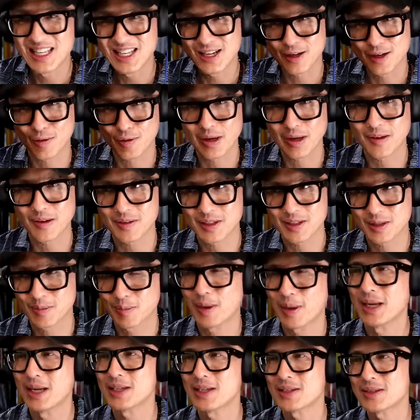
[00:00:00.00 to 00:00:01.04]
the creative
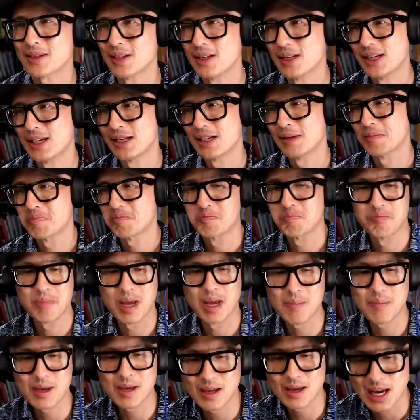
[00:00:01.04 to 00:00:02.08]
space,
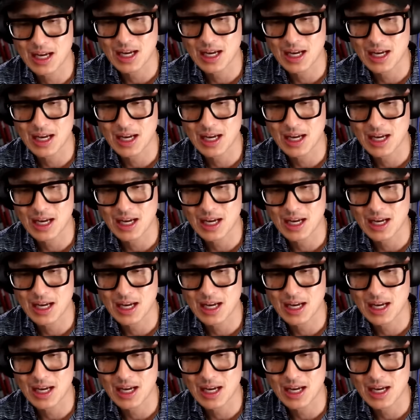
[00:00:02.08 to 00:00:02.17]
maybe